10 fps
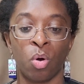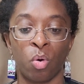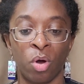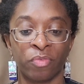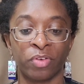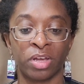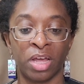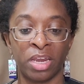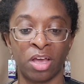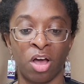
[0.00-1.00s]
or for
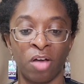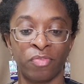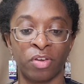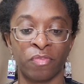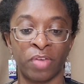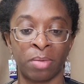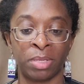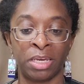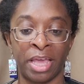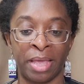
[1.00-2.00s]
cutting off your
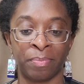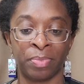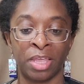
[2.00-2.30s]
family name.